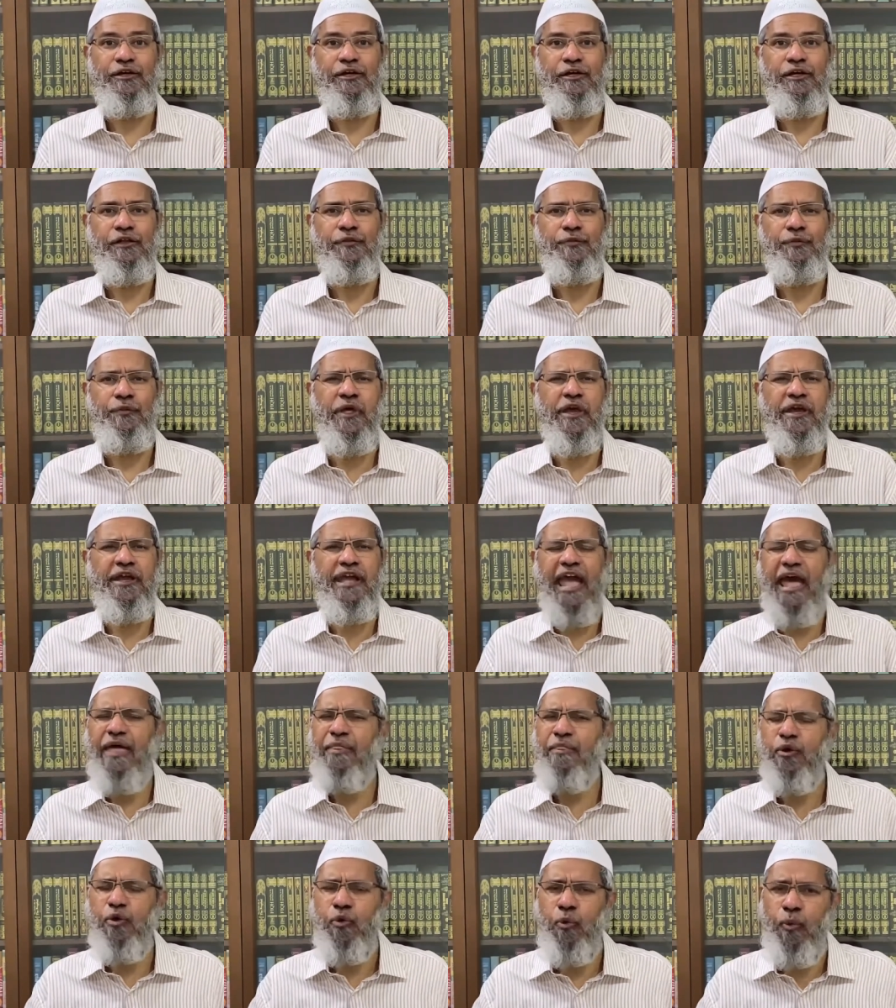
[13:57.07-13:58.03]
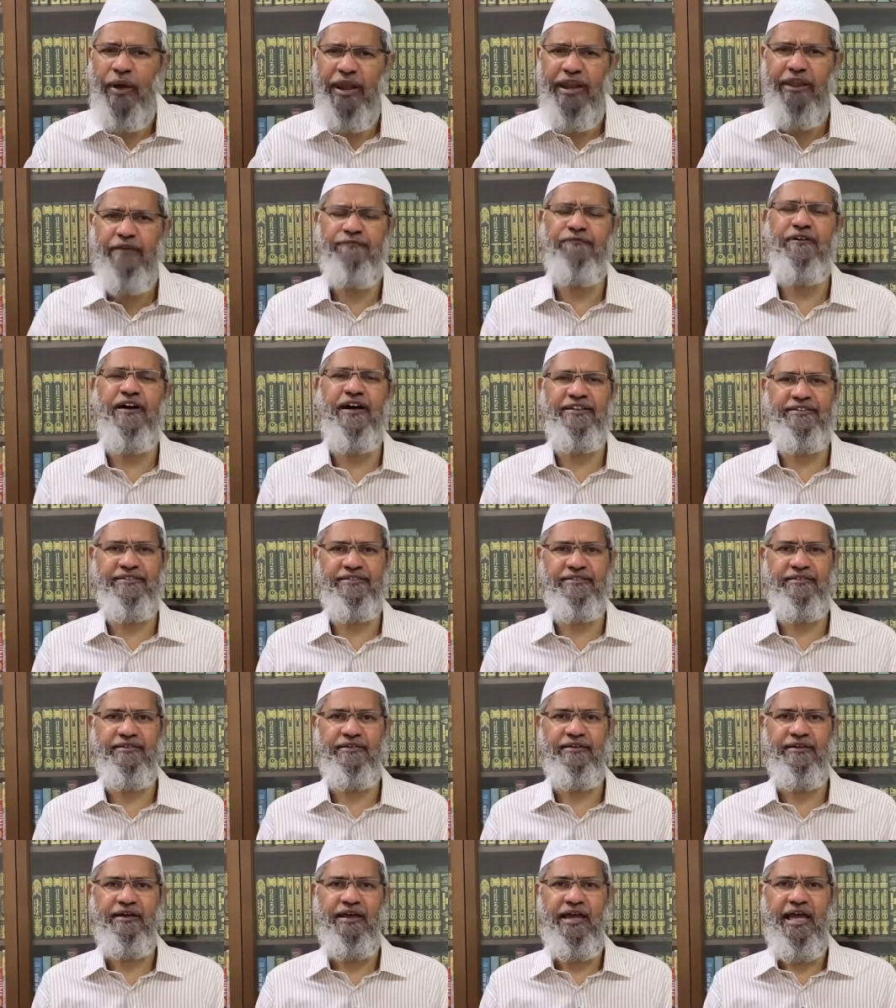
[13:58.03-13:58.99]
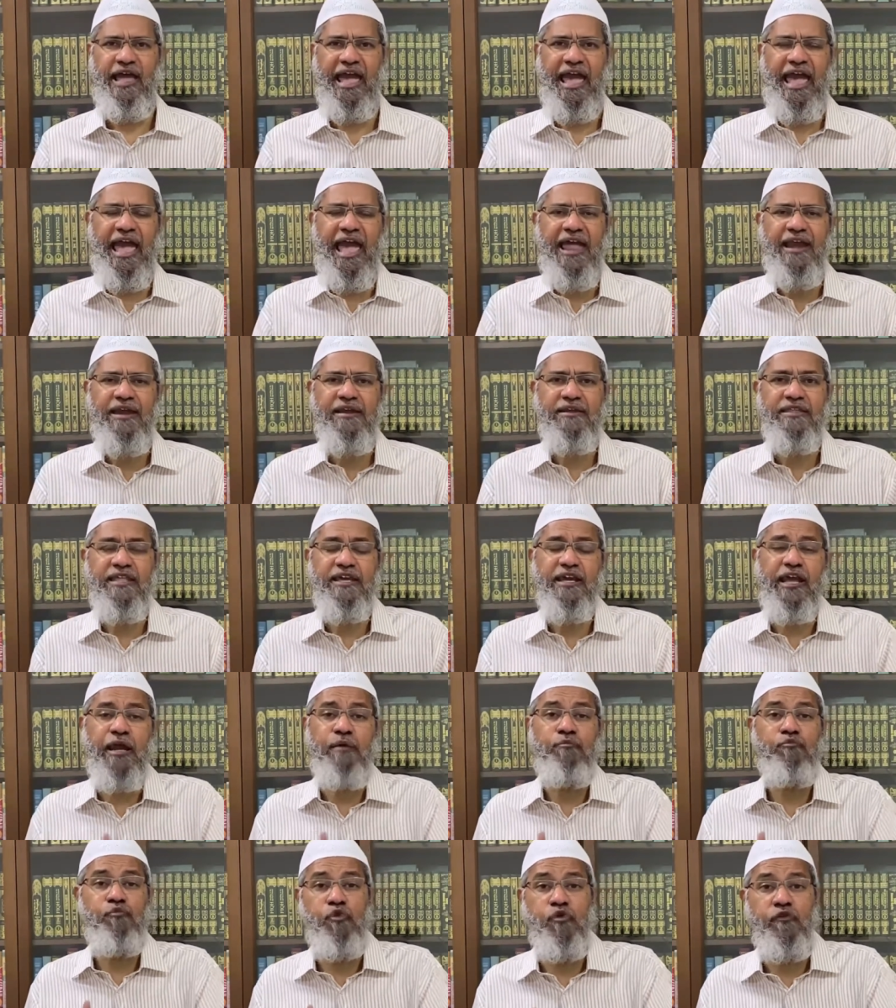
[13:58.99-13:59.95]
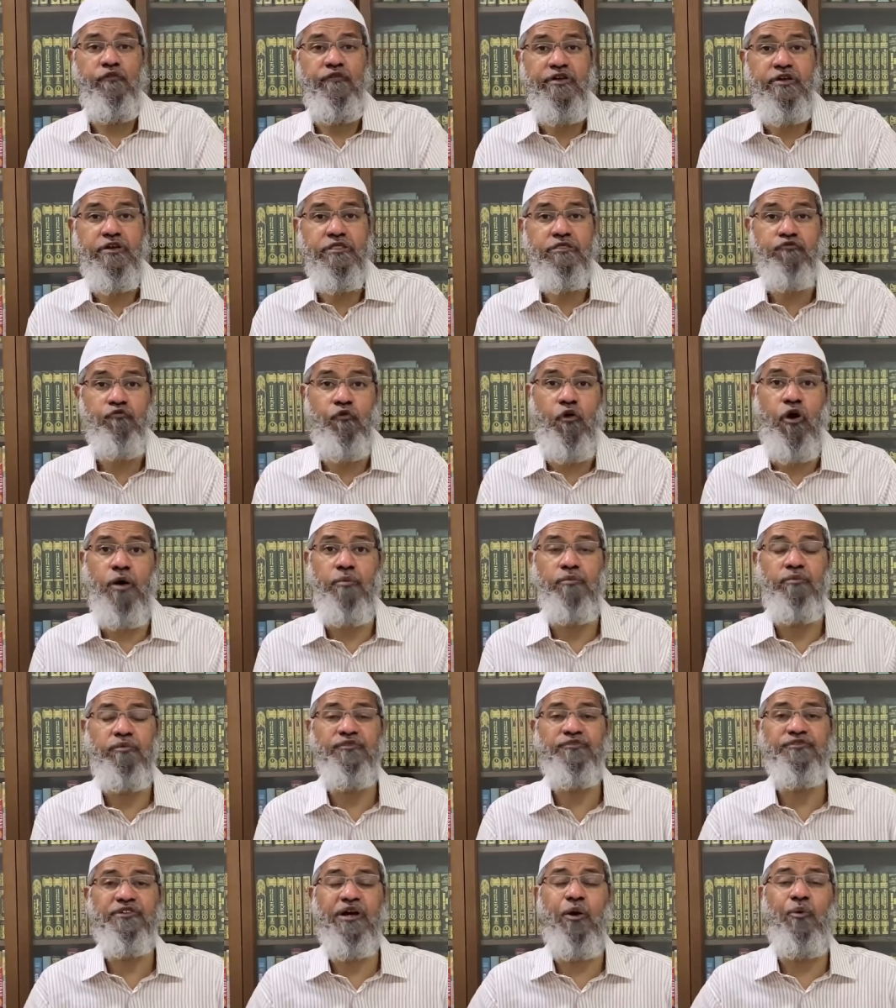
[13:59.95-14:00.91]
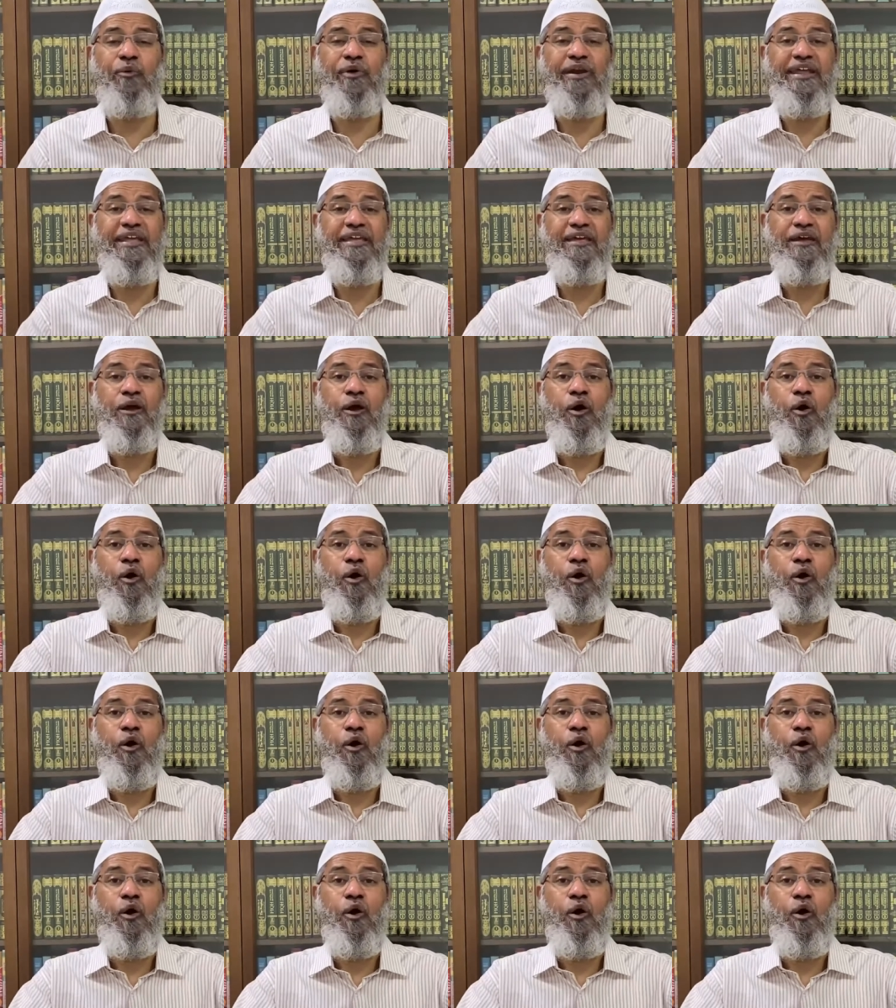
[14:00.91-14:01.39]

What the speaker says: They gather very fast and they can move in swarms covering